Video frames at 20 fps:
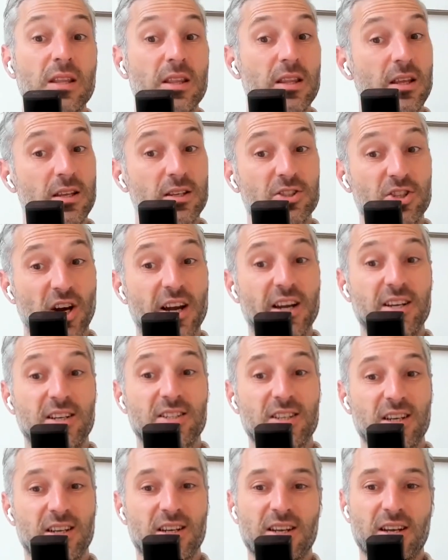
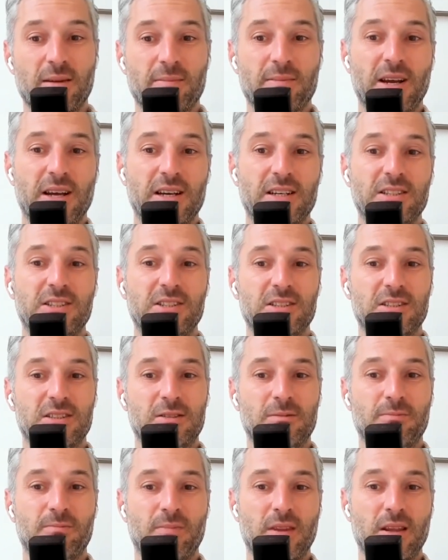change and
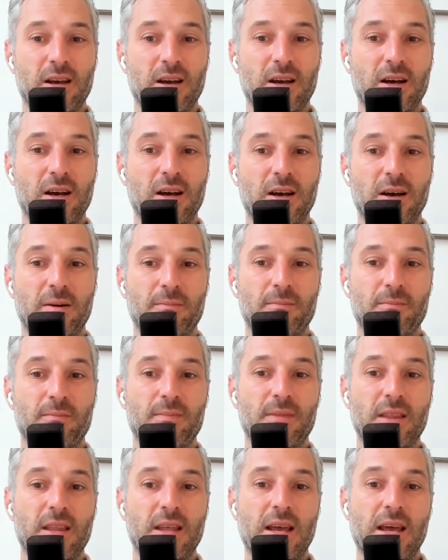adaptation,
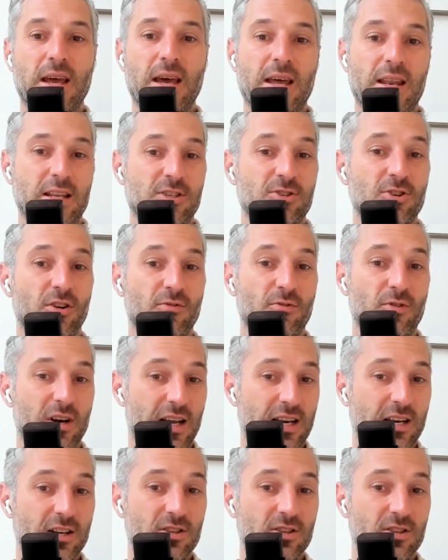and it's not related